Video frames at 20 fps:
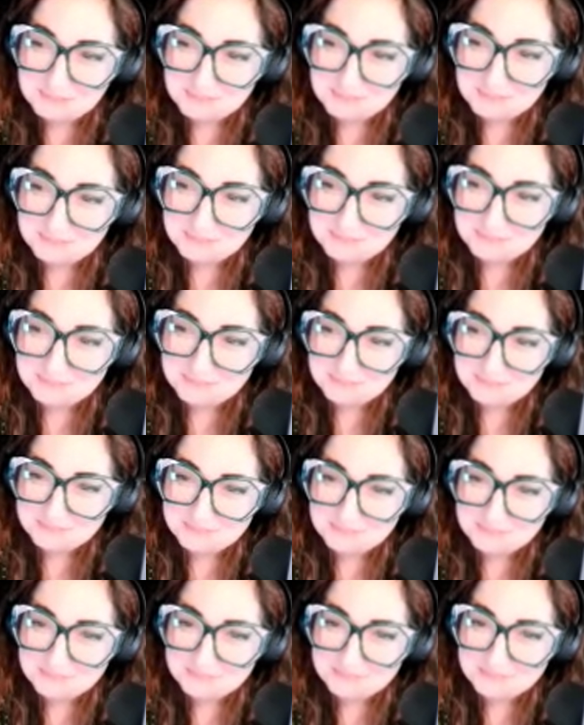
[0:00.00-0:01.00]

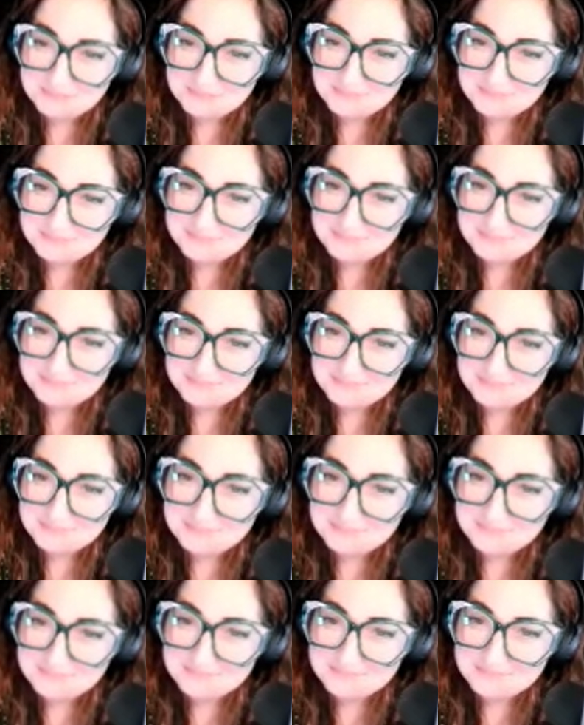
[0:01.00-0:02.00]

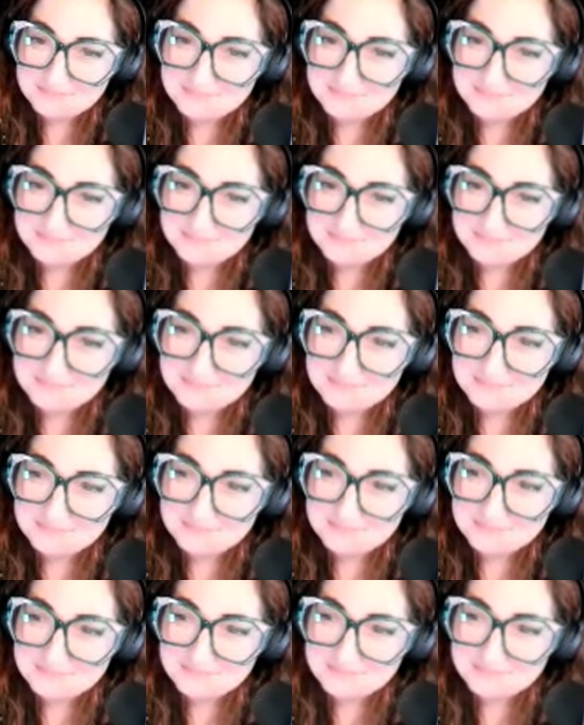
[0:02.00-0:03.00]

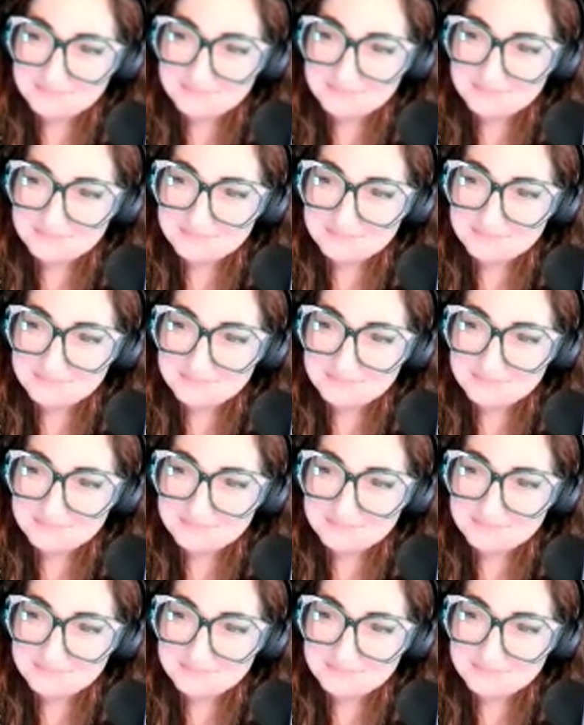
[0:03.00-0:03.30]
(not speaking)